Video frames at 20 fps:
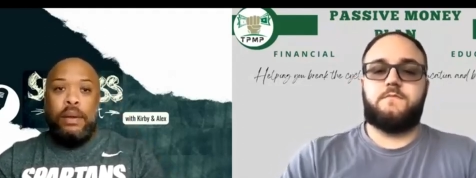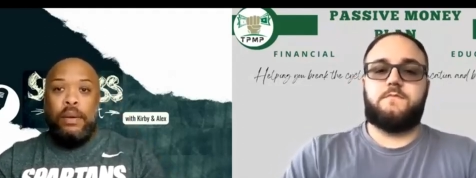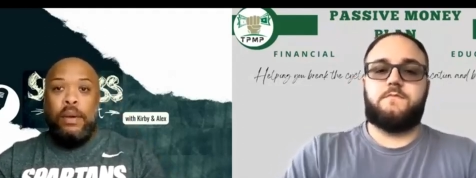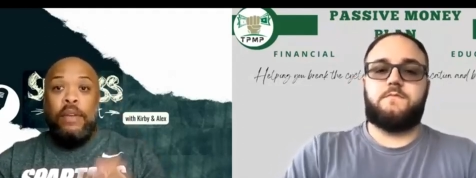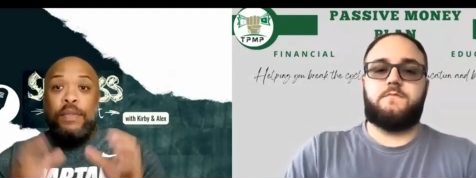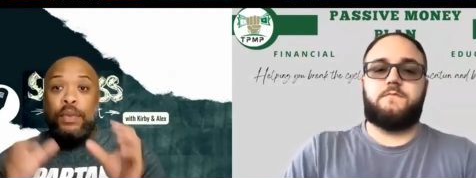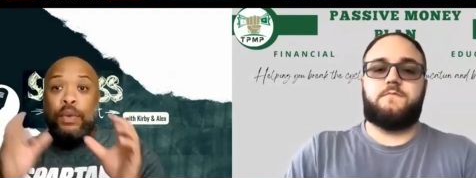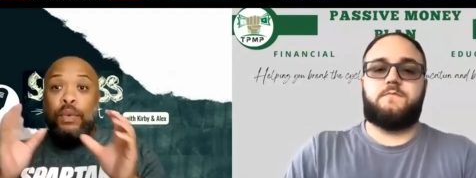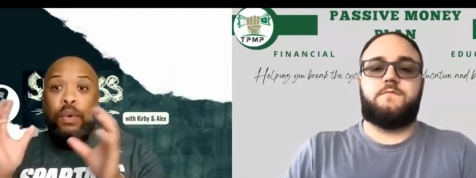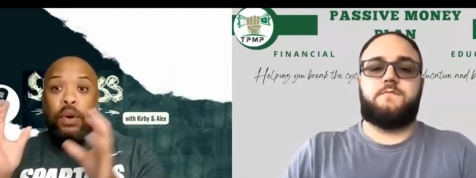
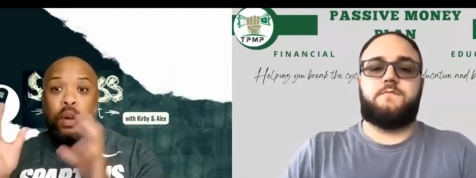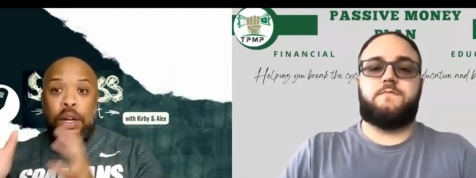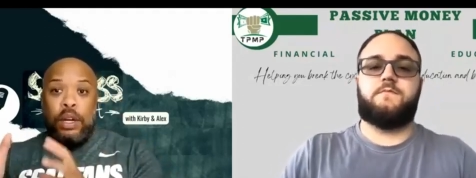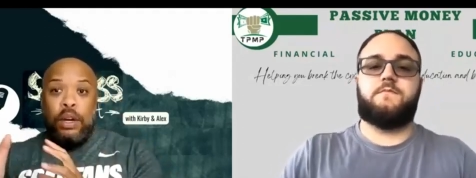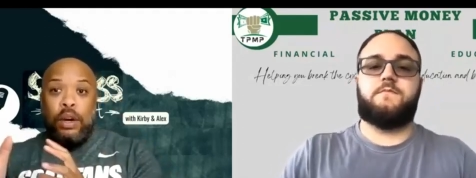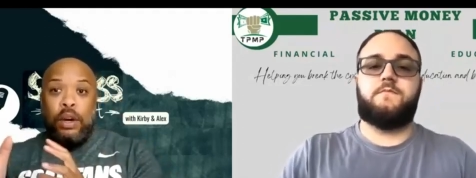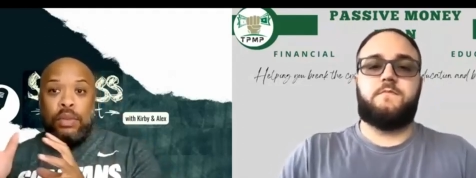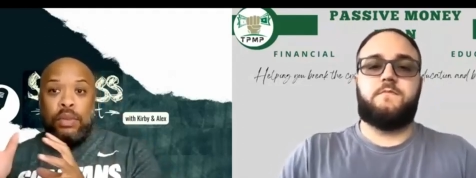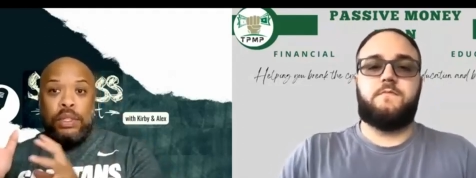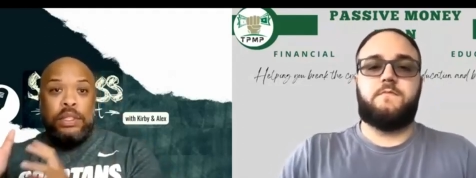Speaker 1: If you want
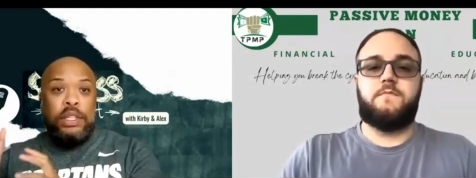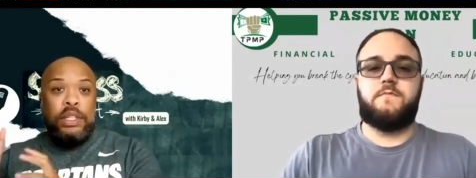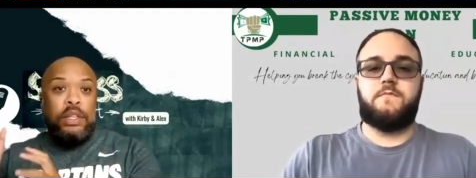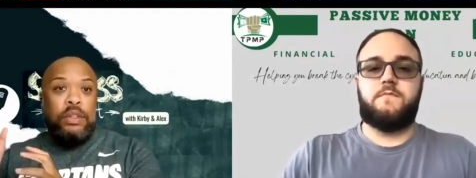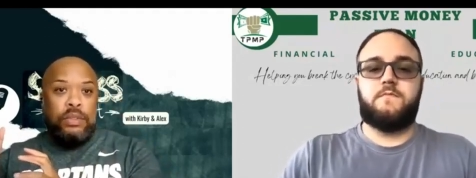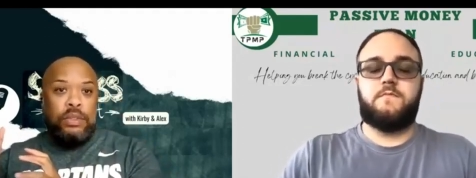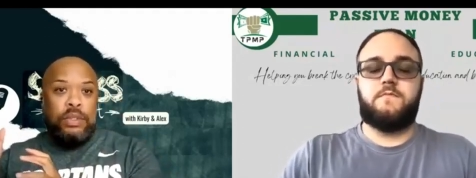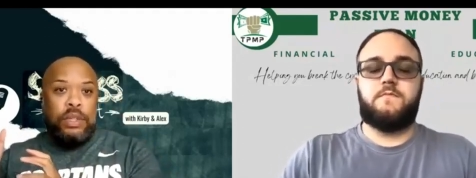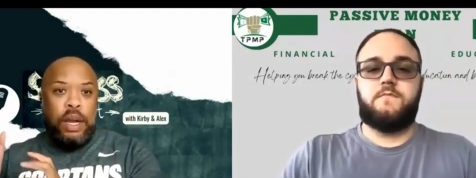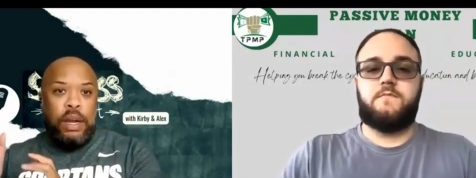to go the
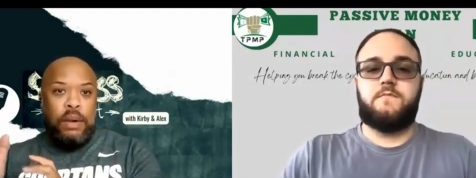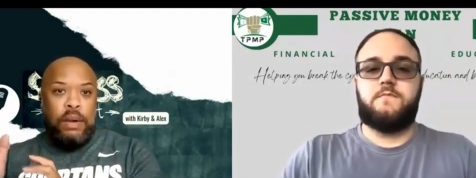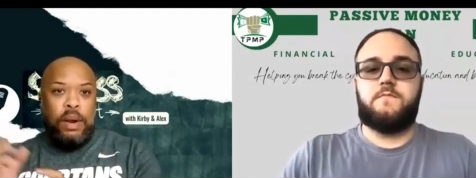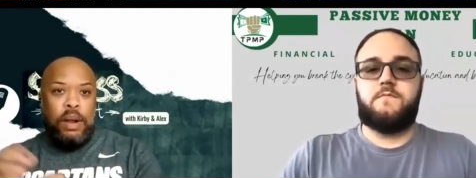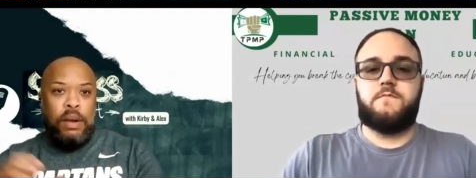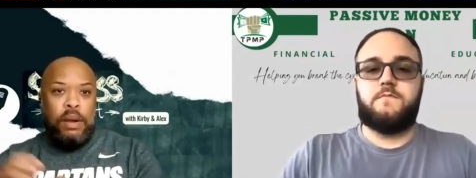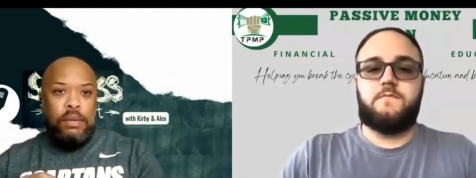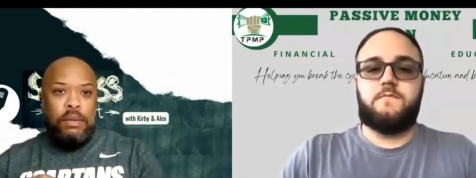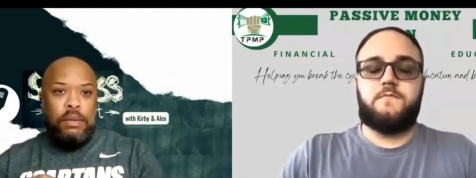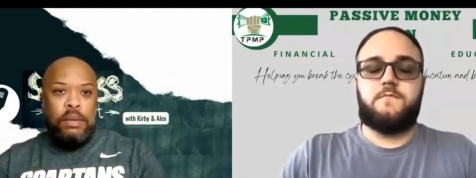single stock
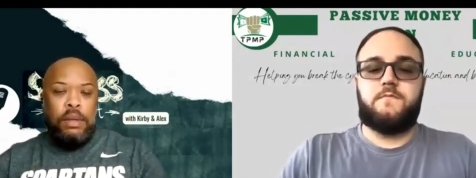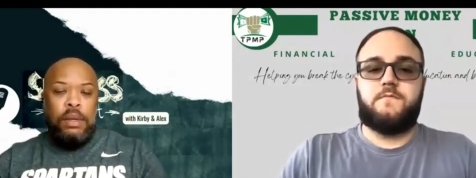route,